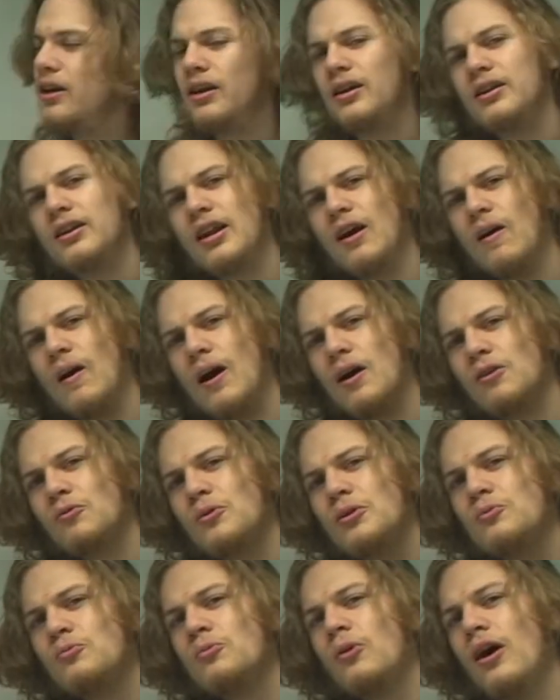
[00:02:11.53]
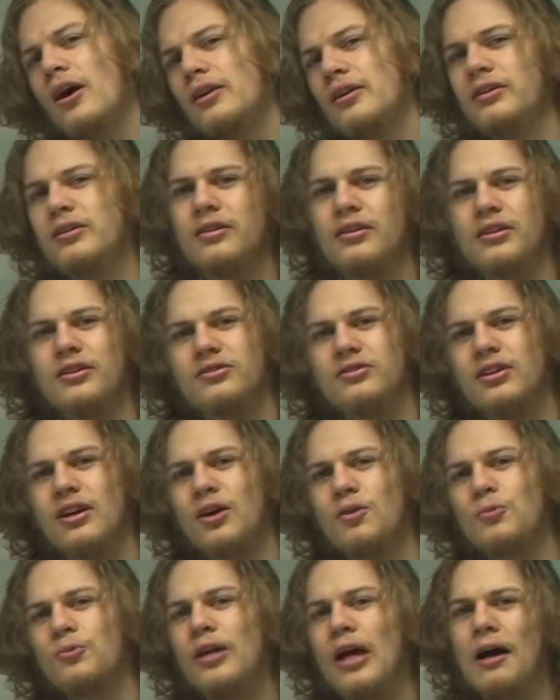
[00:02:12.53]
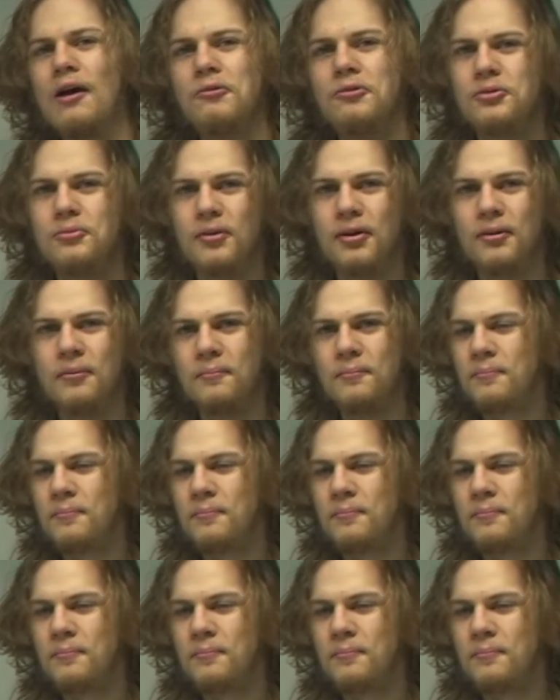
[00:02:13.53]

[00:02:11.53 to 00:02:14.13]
Now, how do we write this down with algebra?